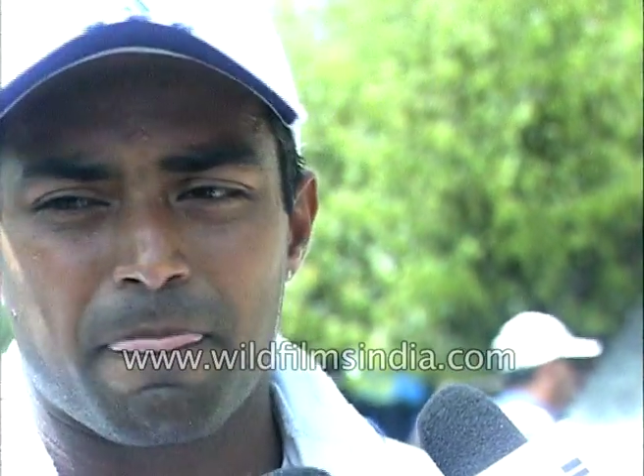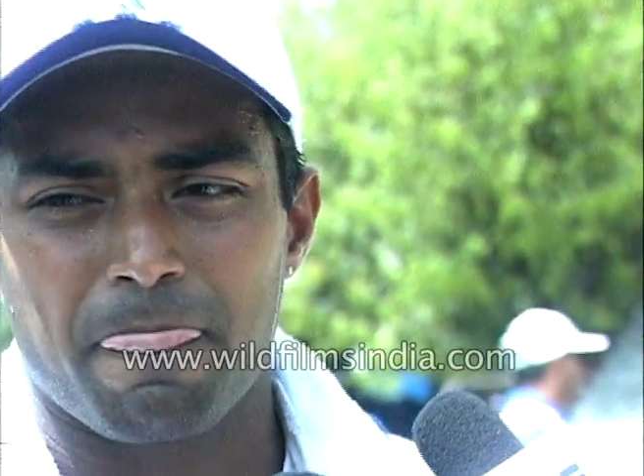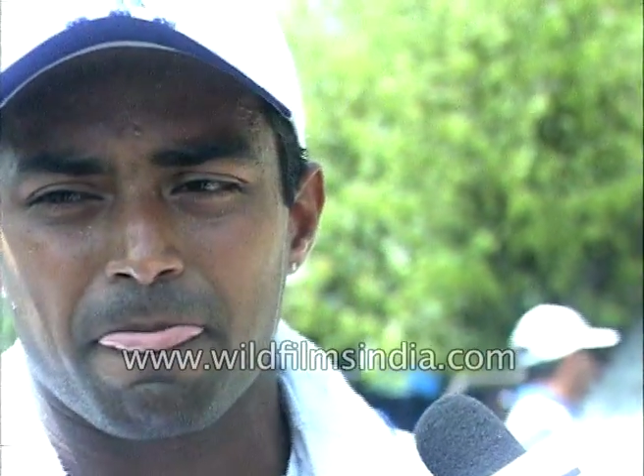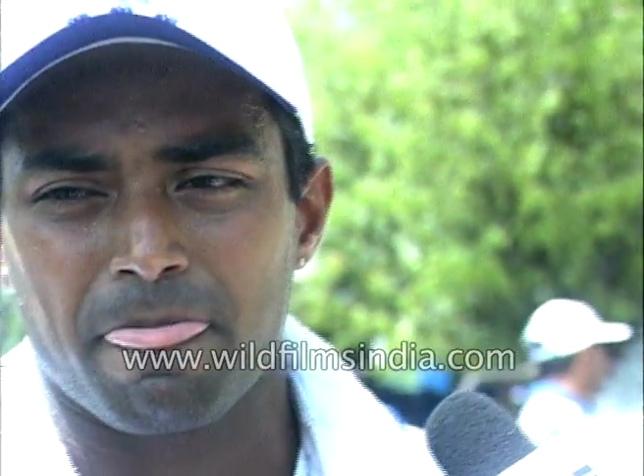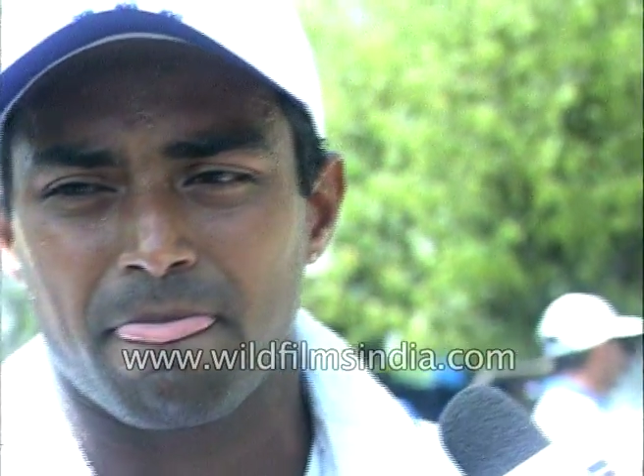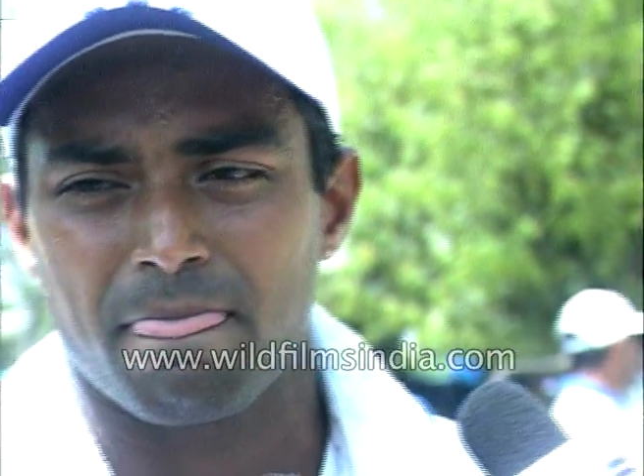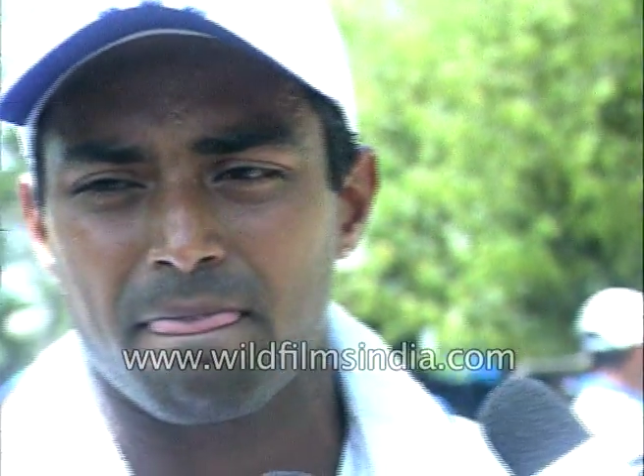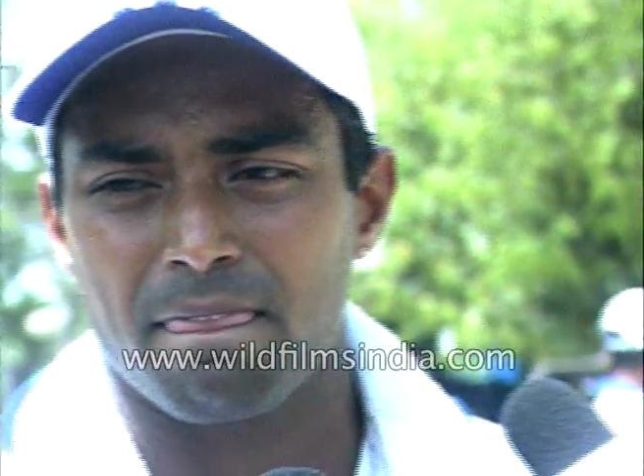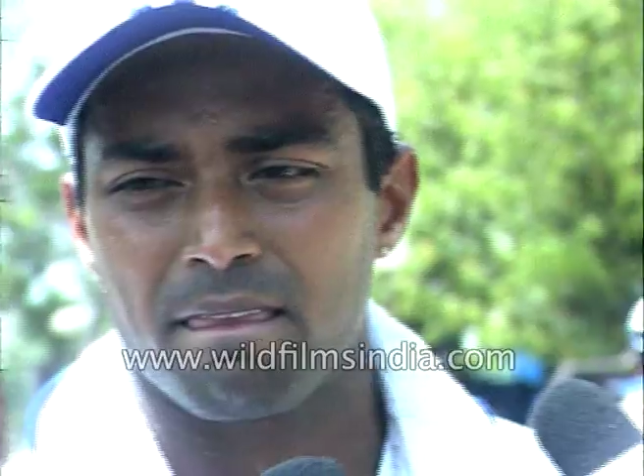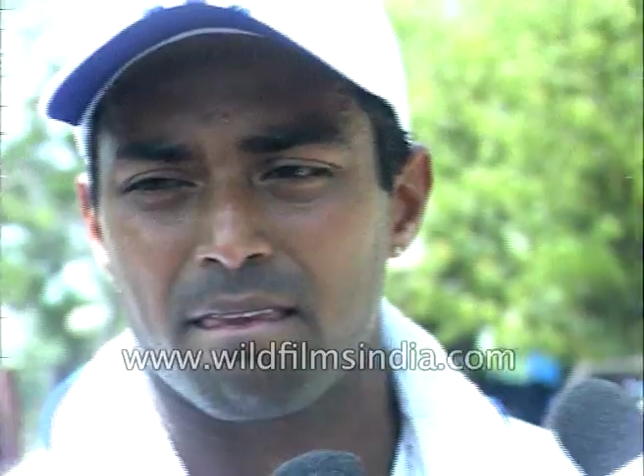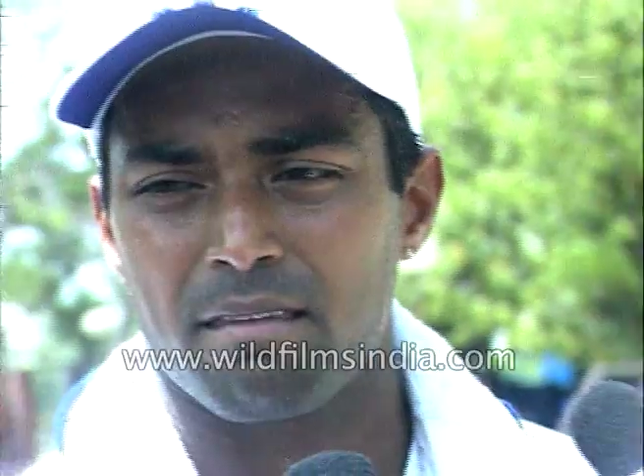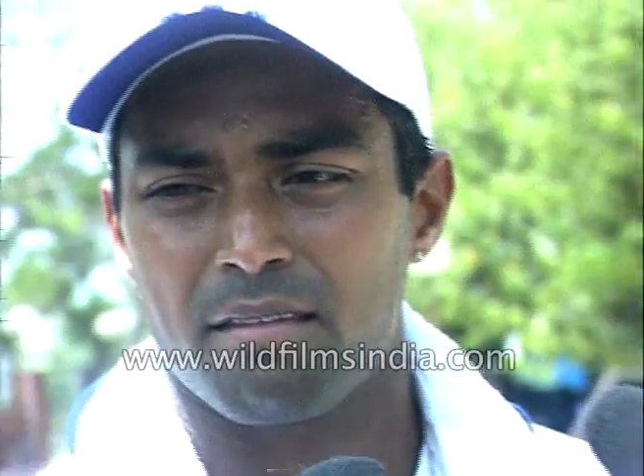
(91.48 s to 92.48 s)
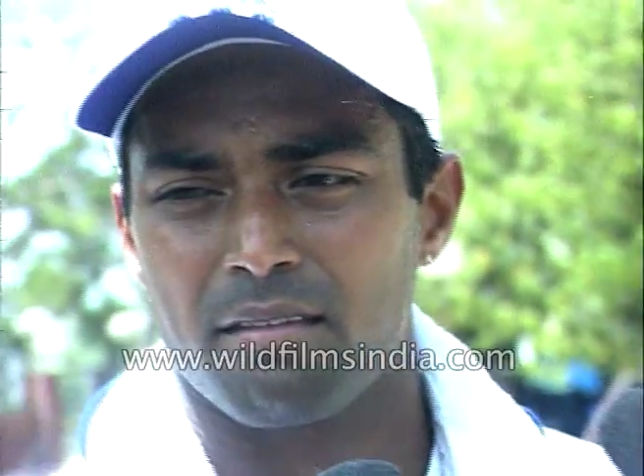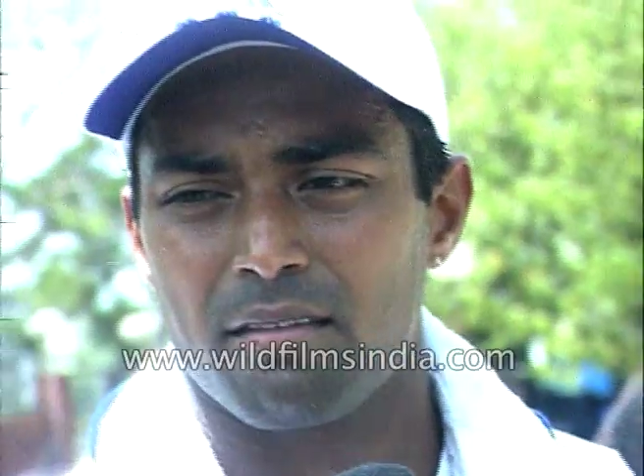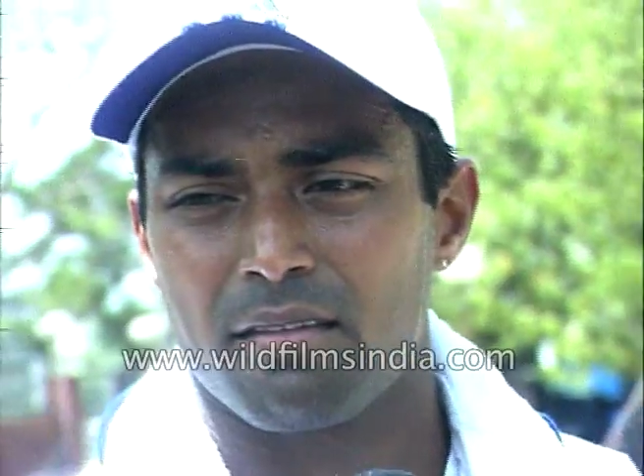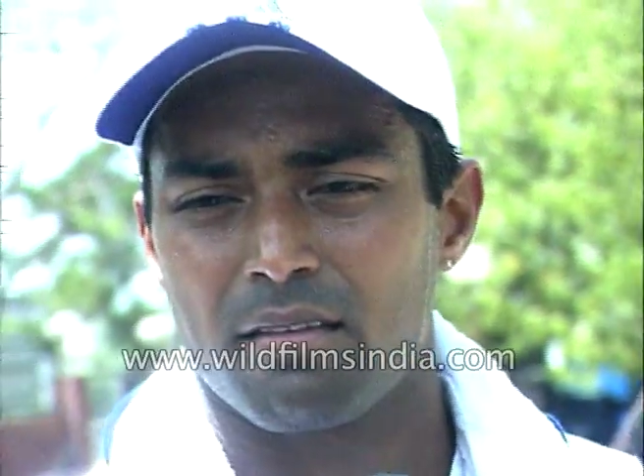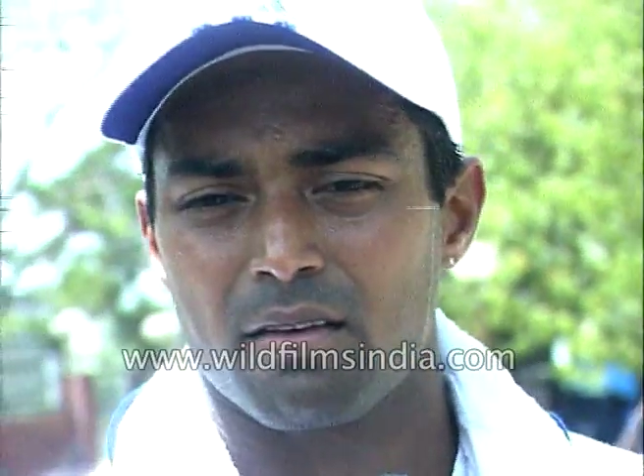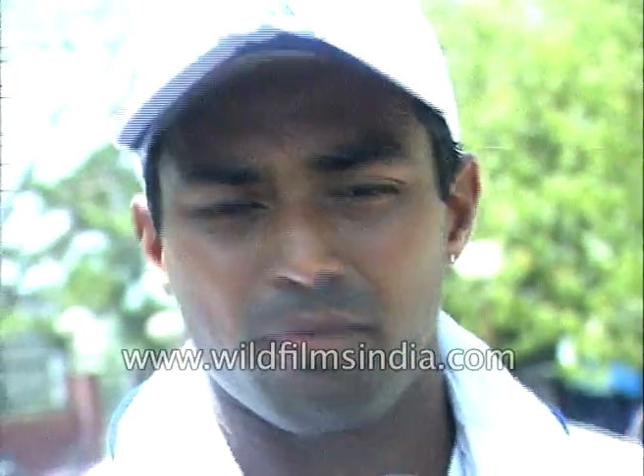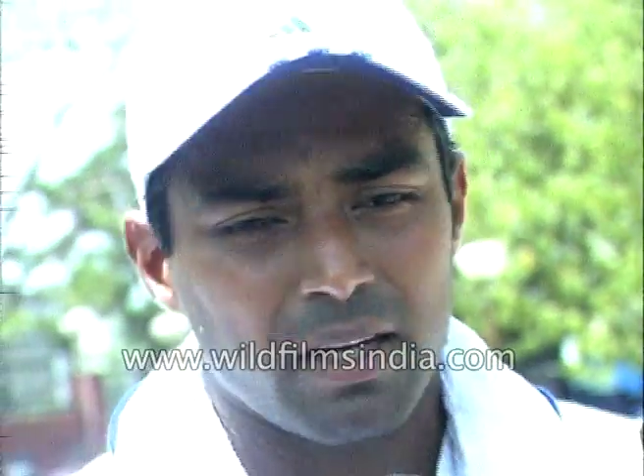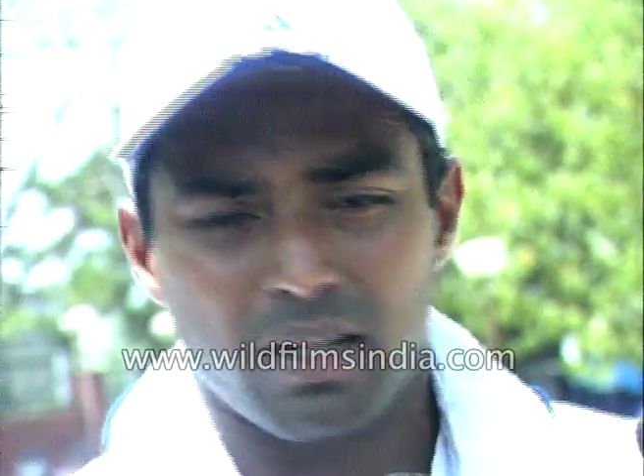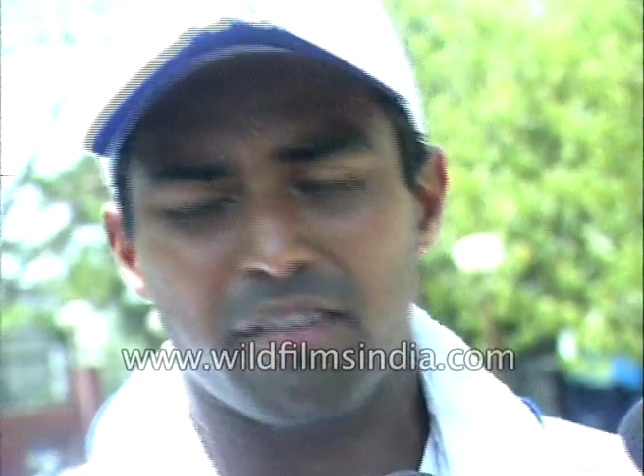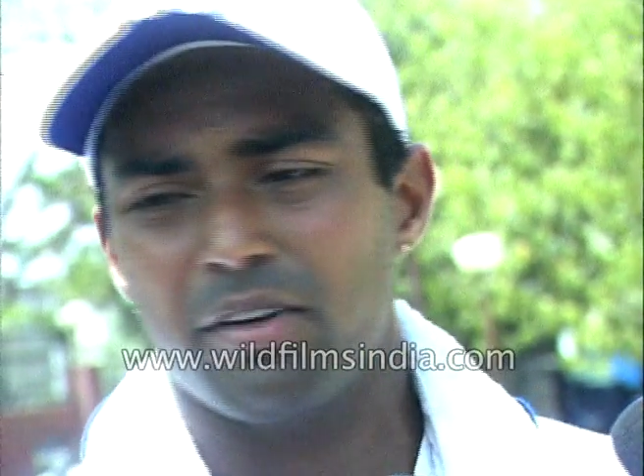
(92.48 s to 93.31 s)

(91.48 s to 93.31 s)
plan for French Open? Well,